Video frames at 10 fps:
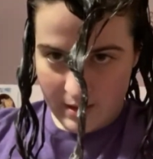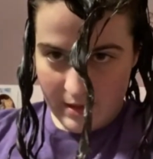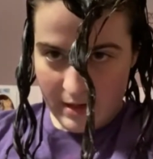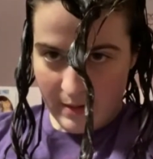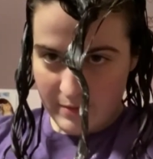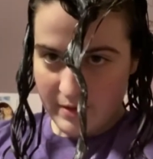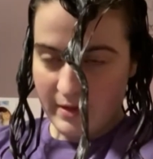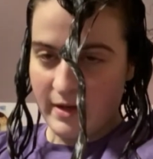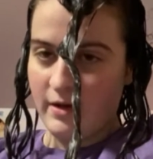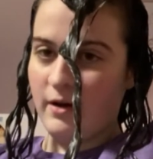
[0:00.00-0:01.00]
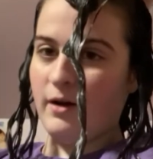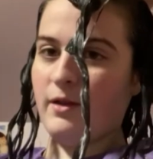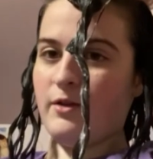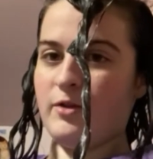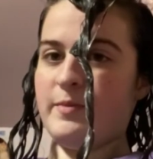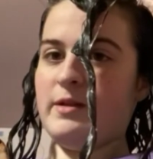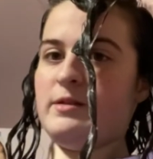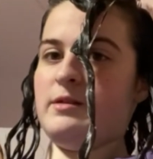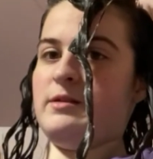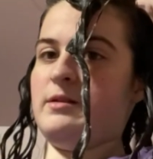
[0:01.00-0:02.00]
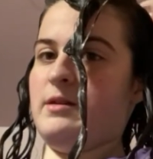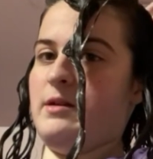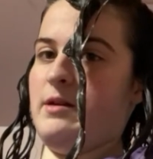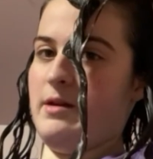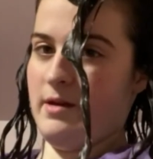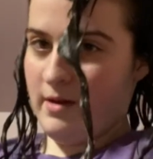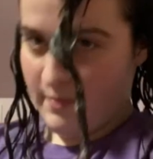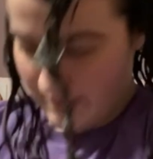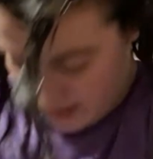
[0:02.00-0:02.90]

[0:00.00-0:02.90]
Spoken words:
Now I'm just going to take all those pieces and bring